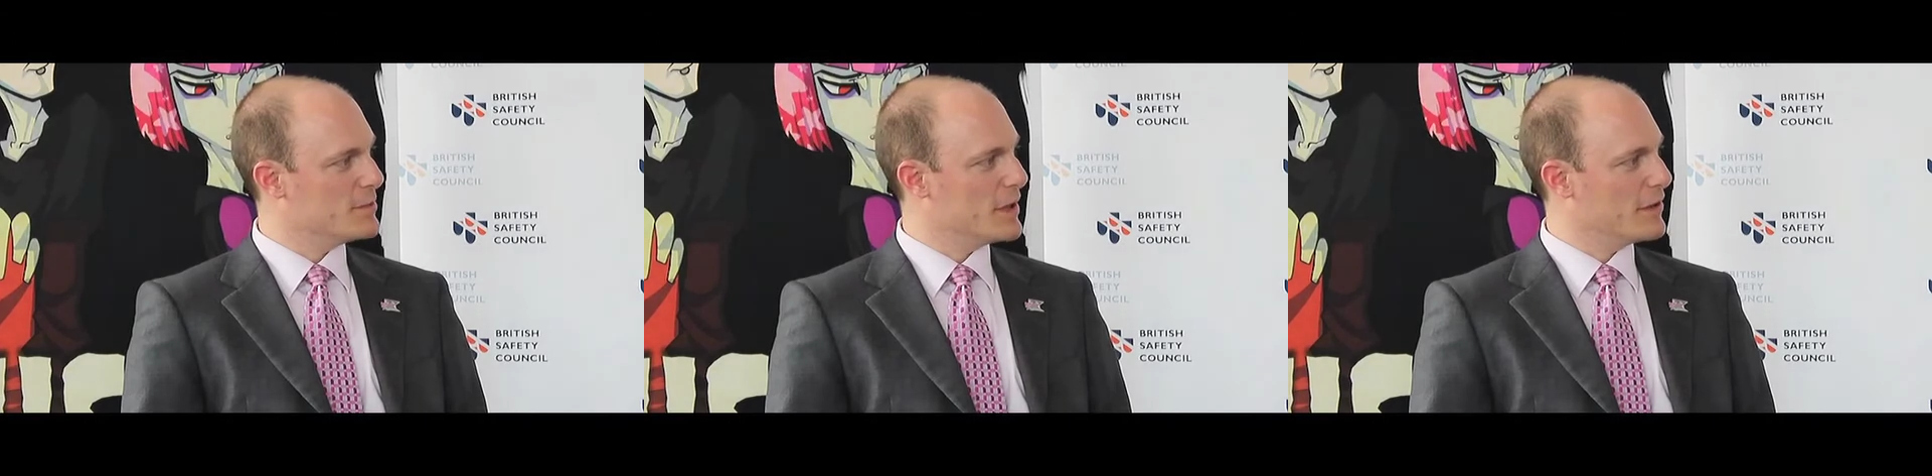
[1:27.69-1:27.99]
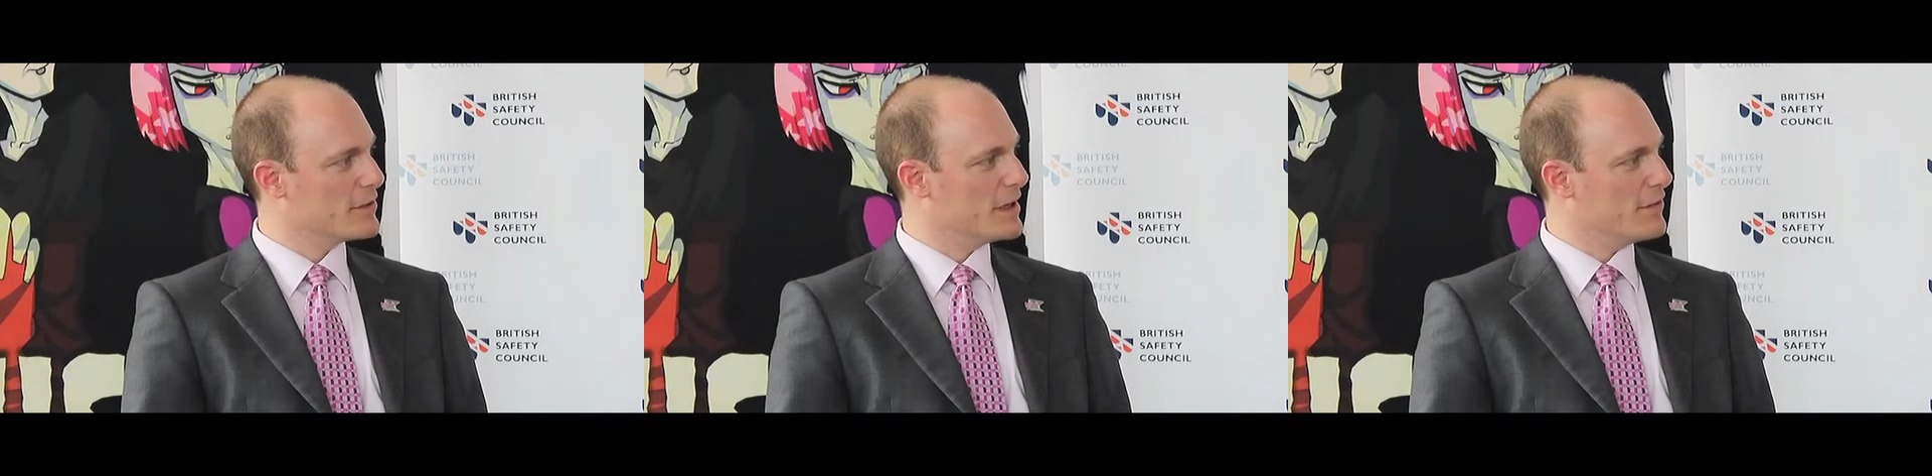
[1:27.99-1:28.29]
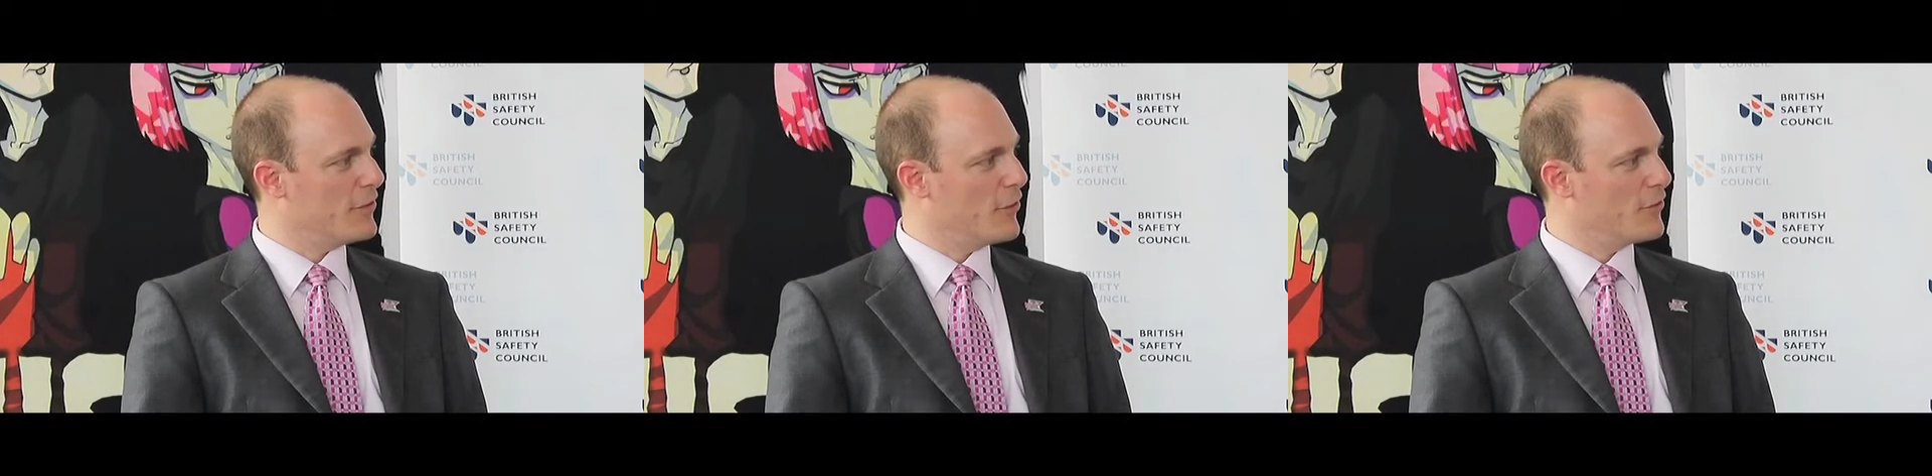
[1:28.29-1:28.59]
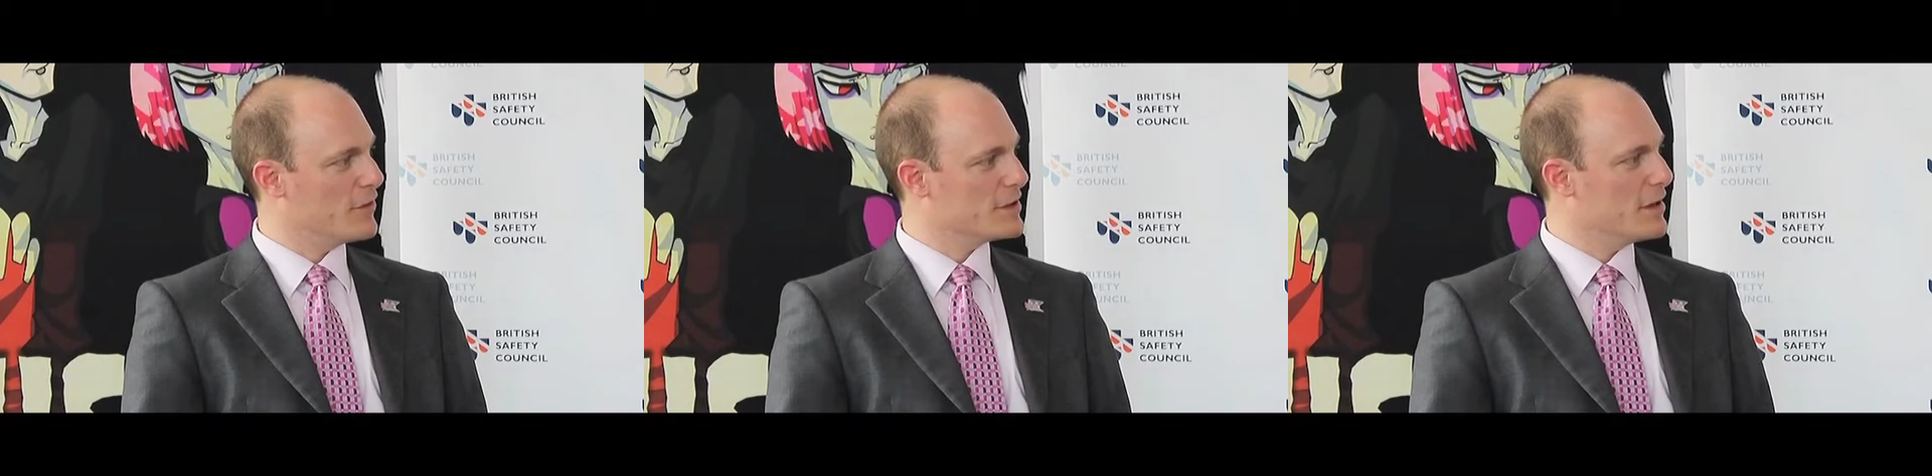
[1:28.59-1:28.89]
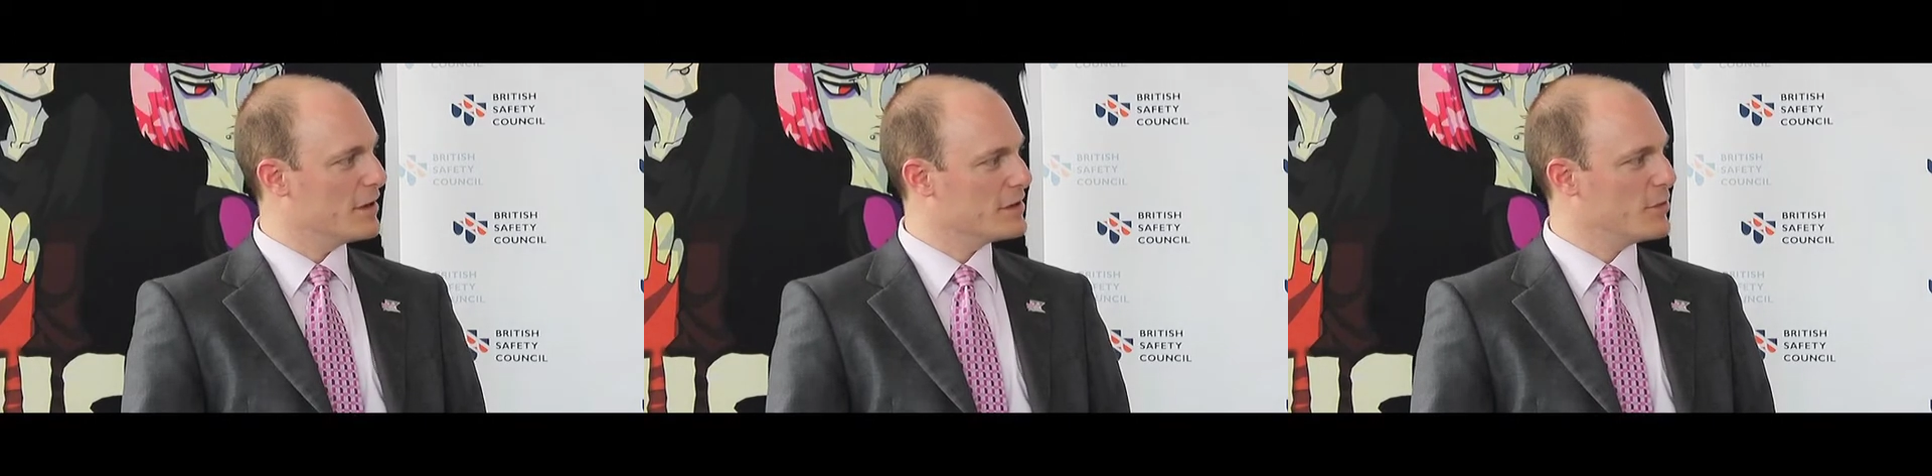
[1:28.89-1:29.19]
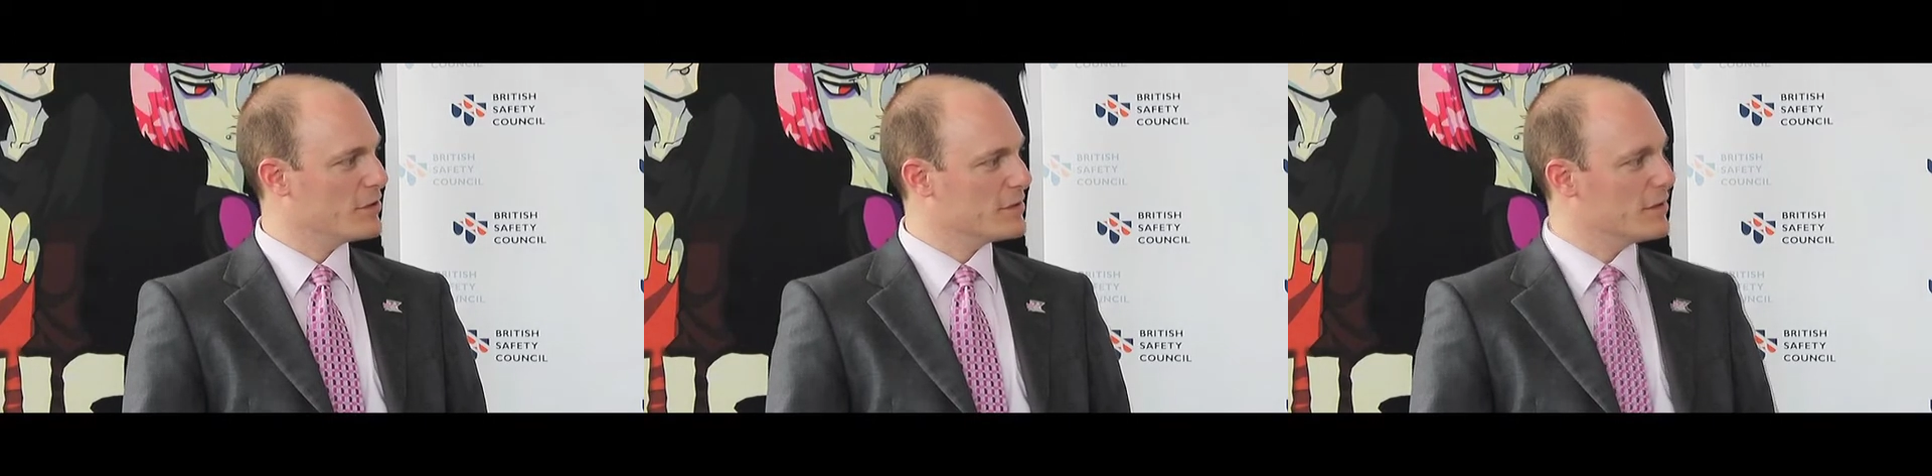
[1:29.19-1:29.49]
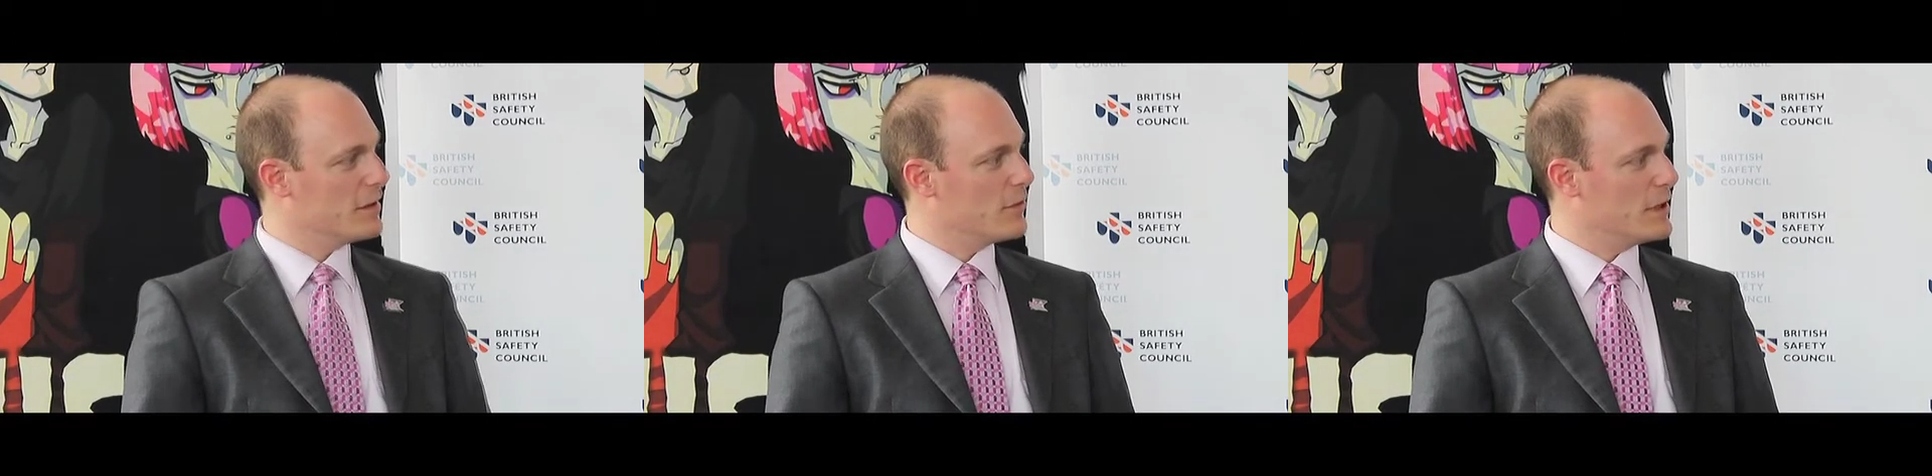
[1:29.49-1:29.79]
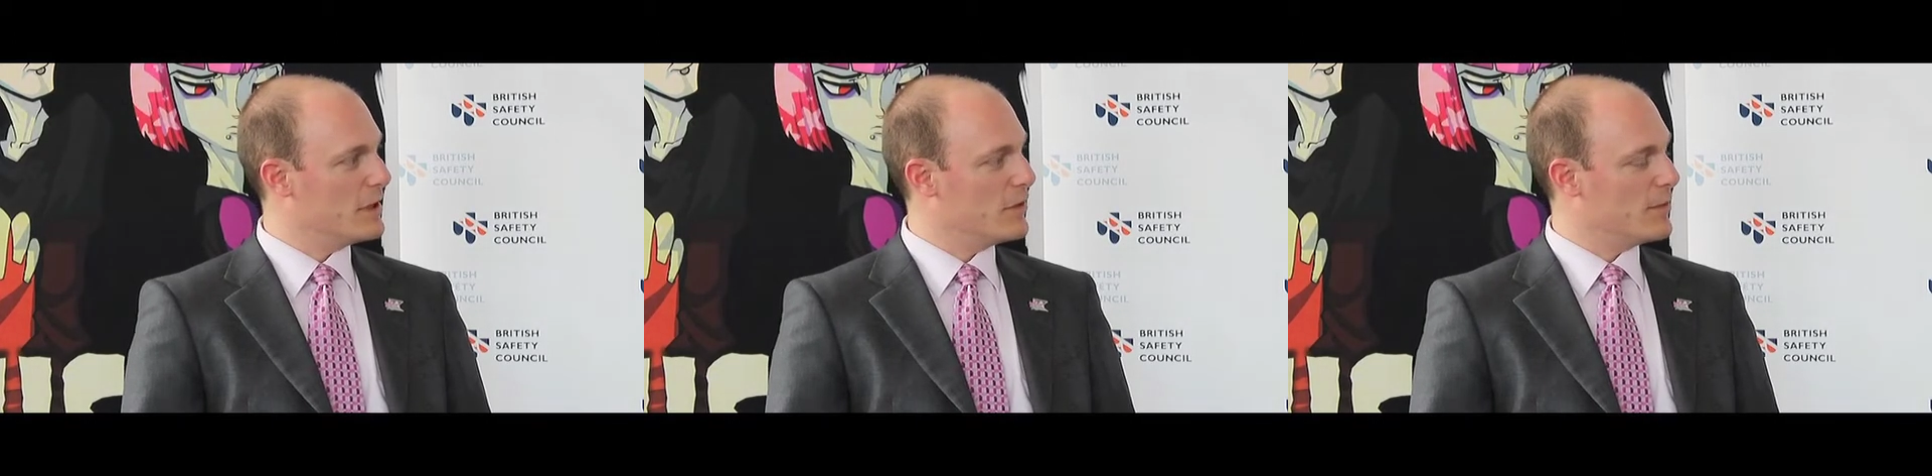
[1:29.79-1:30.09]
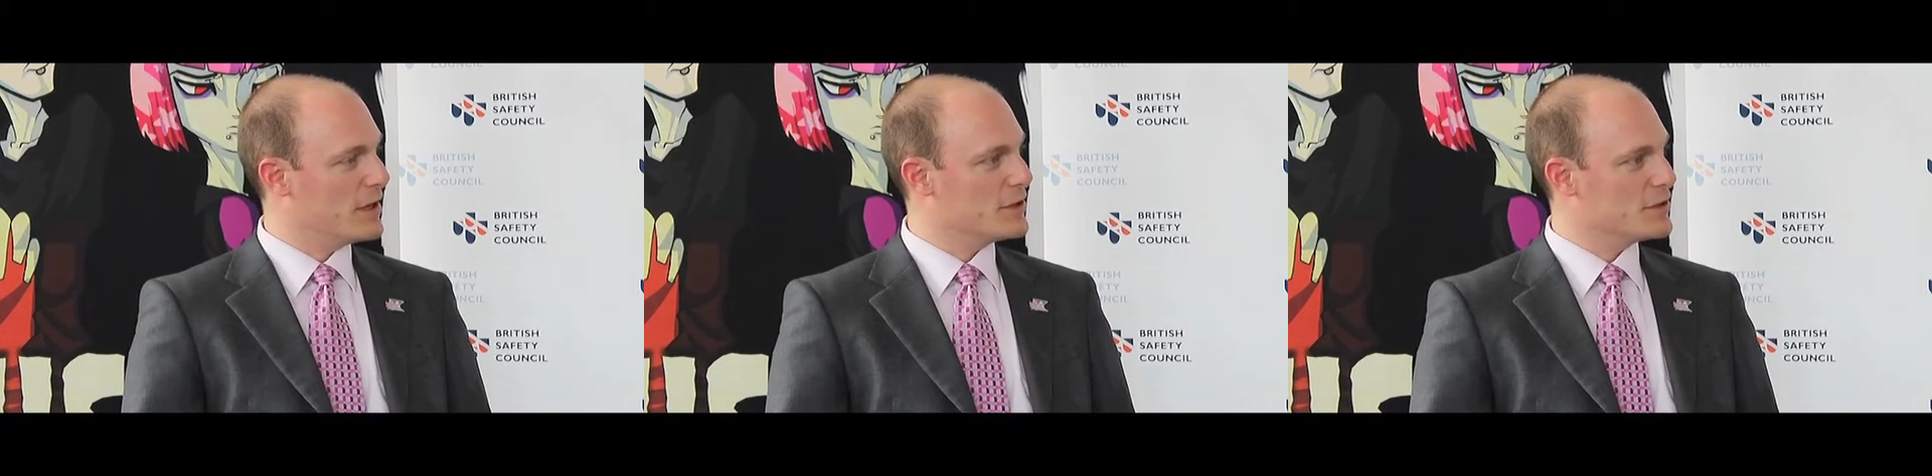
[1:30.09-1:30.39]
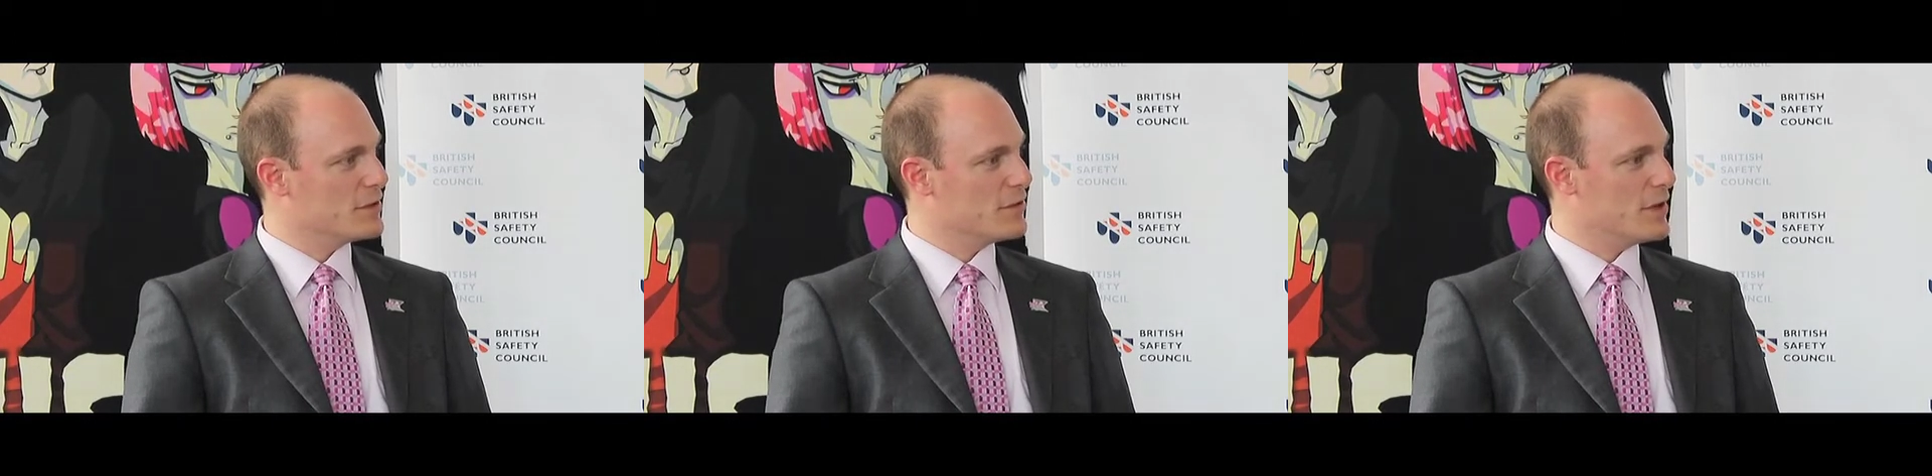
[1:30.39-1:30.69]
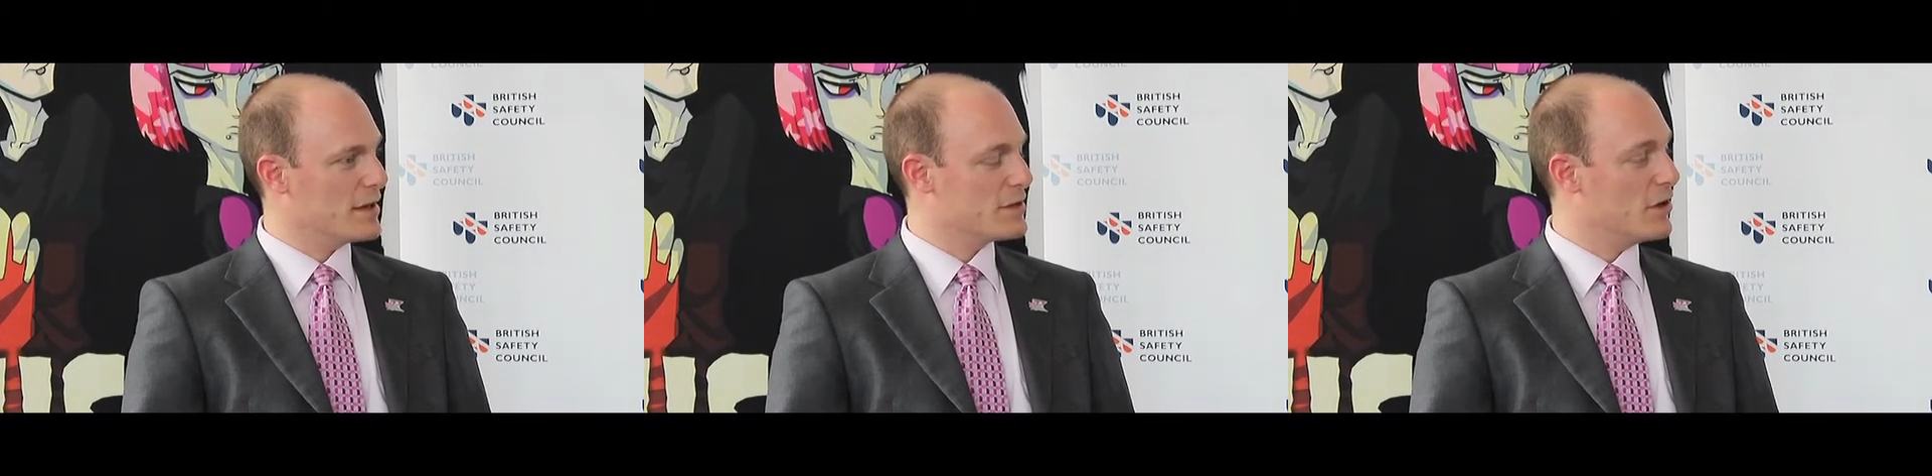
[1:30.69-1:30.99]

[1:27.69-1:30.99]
is being able to get involved as early as possible. Uh, we, we managed to, we had a